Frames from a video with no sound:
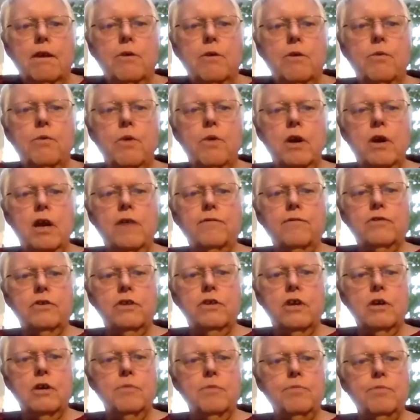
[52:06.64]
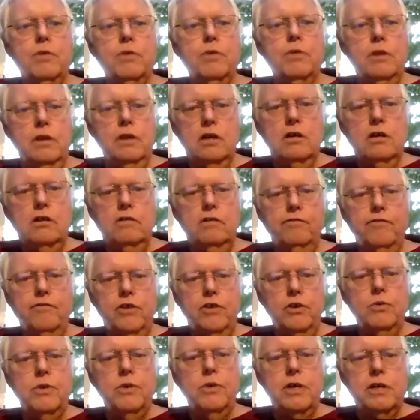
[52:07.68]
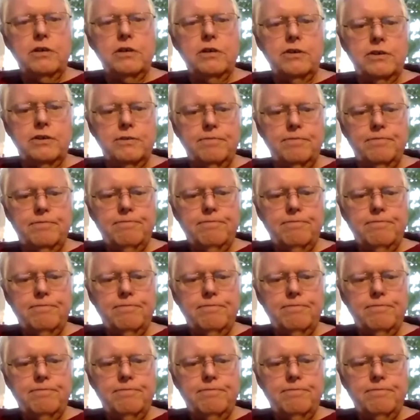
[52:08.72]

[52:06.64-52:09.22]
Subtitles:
whatever their political view is?